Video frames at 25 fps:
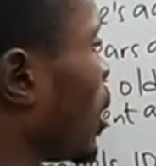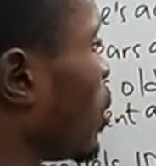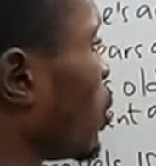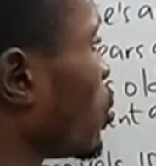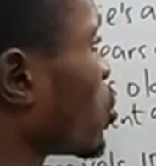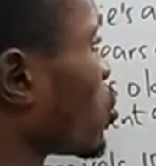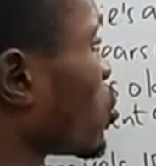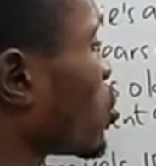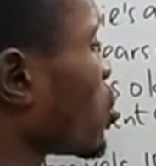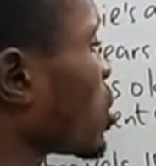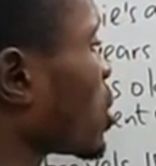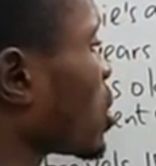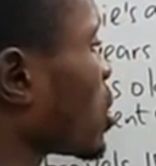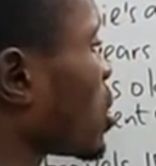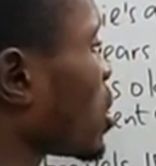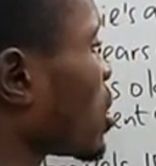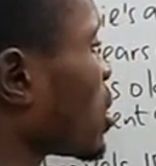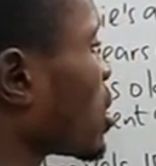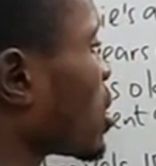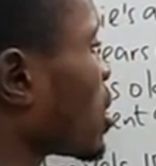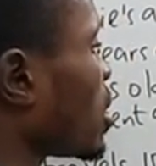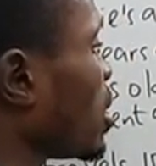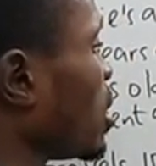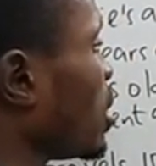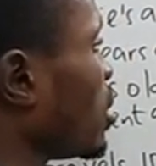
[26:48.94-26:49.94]
and also
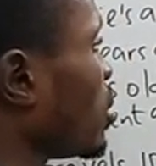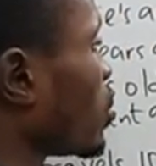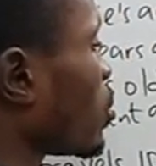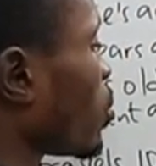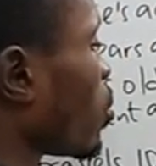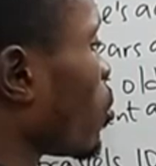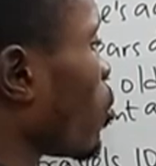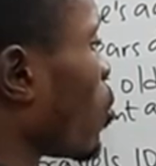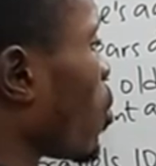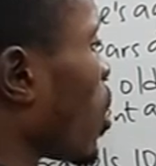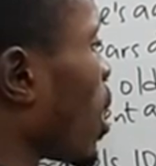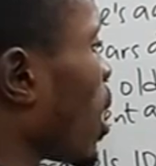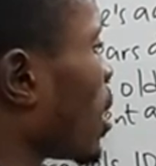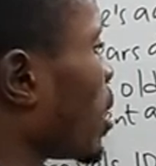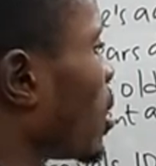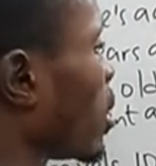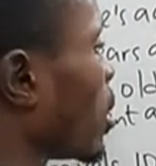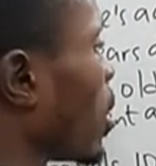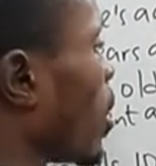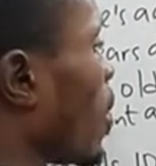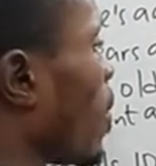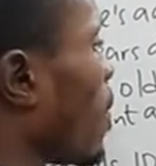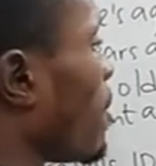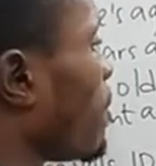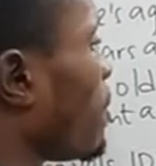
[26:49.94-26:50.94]

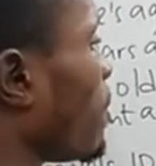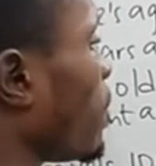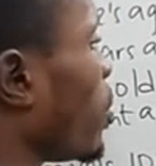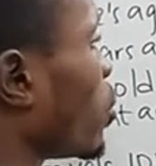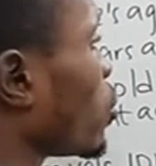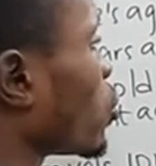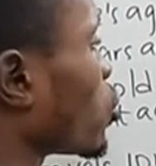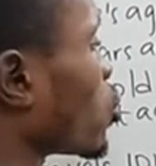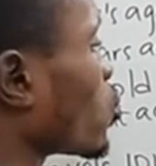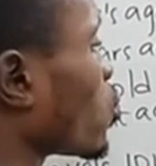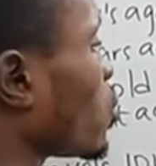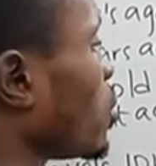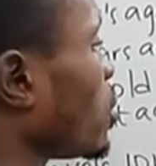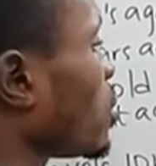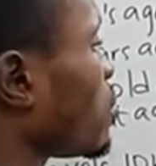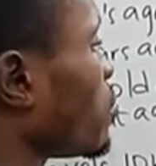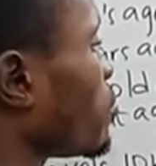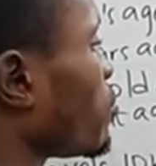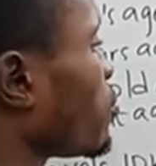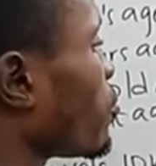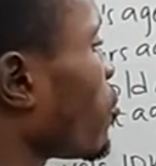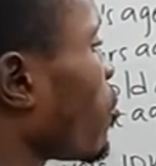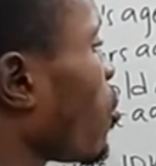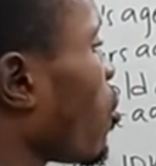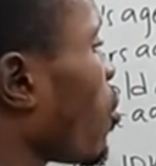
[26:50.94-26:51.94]
16y plus
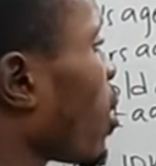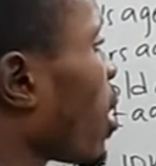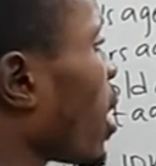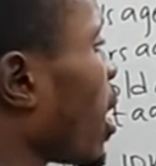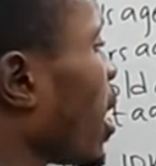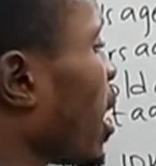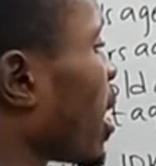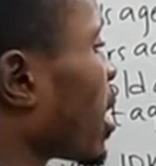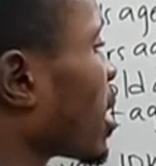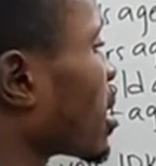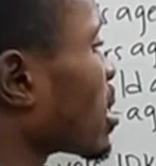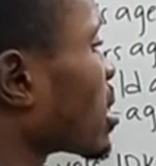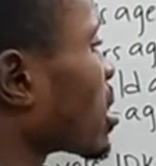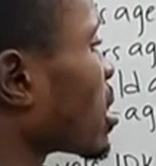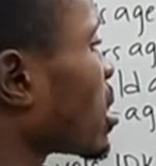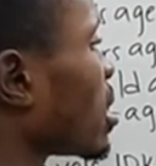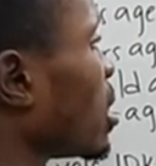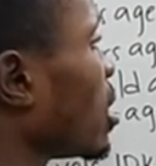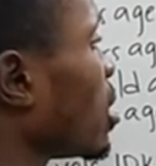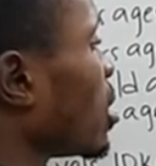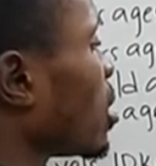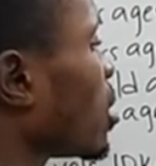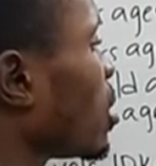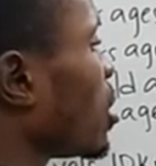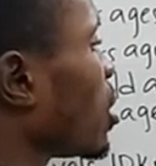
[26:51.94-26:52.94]
24x
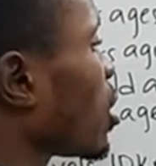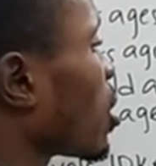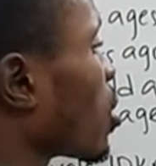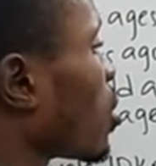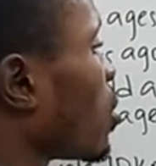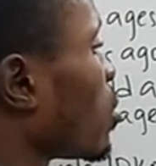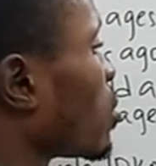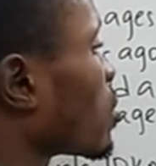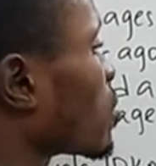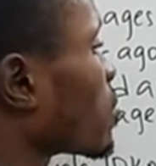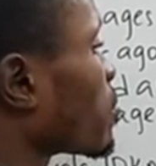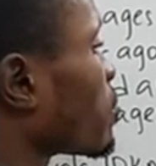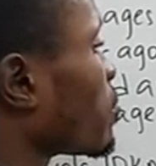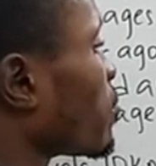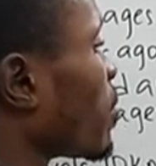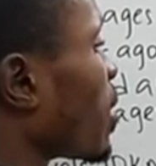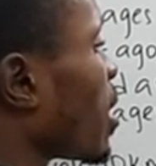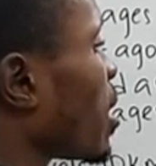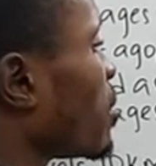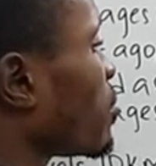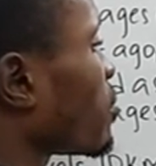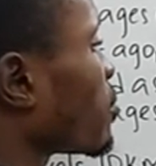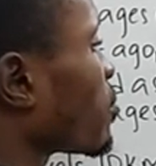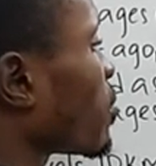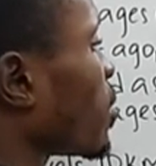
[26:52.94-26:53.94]
equals
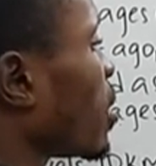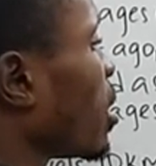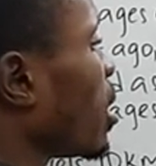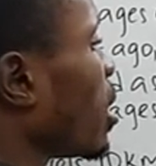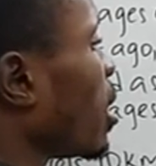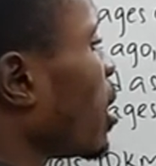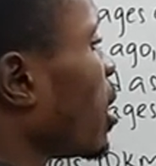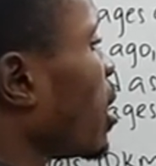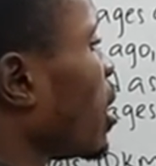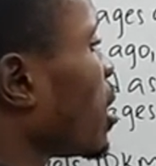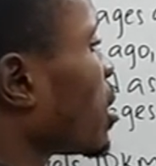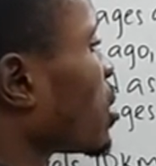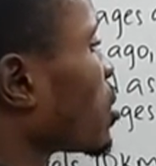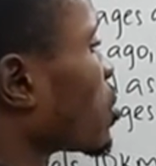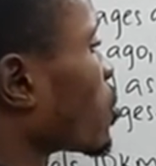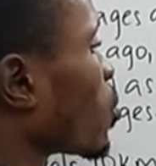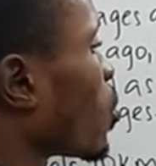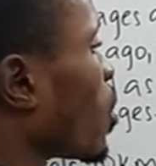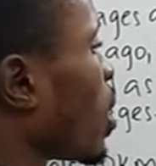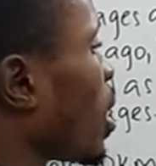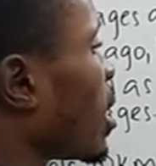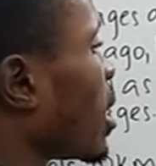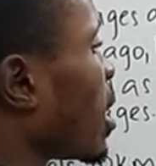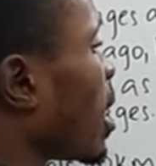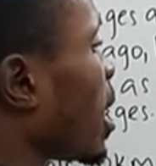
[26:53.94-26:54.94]

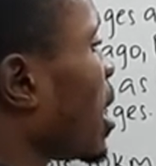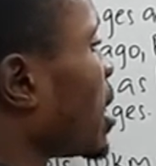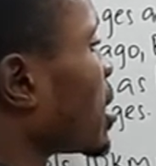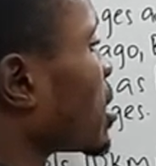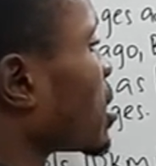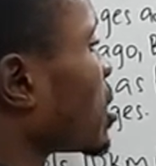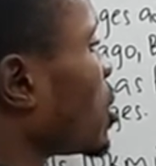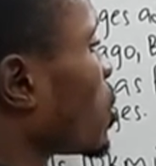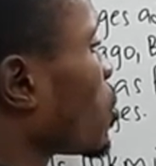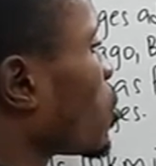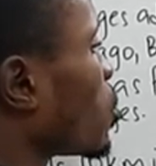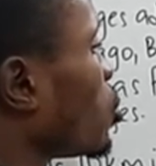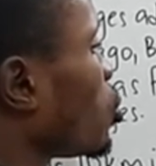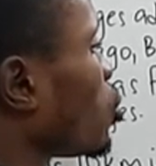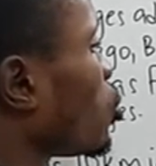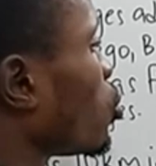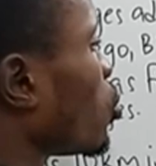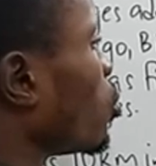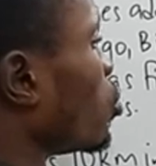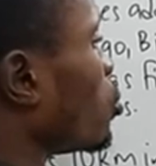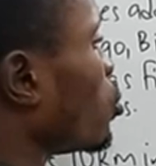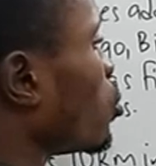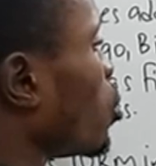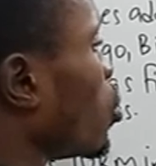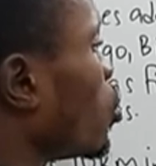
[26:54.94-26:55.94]
5xy as
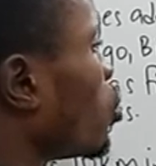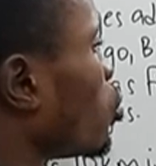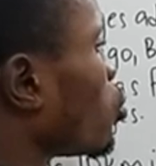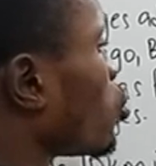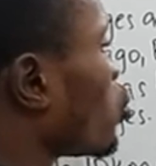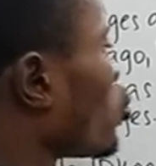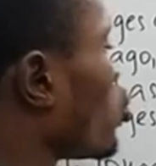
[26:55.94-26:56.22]
equation